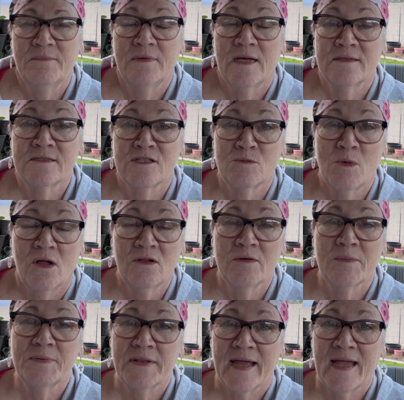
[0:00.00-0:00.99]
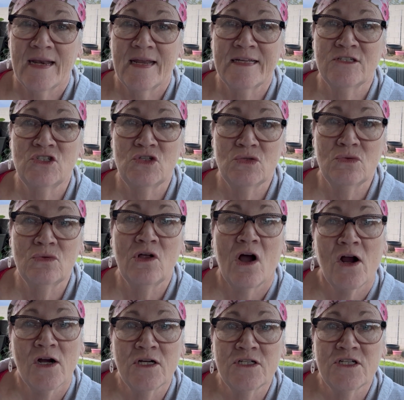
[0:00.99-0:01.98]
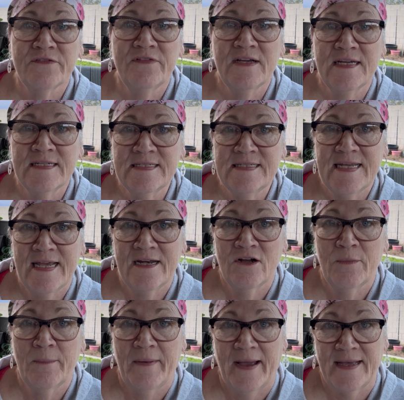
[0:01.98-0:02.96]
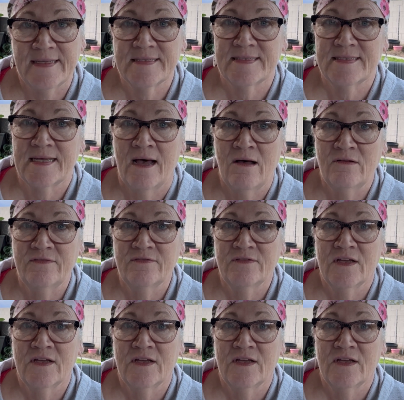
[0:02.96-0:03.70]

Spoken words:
a smaller plant in too large of a container by itself,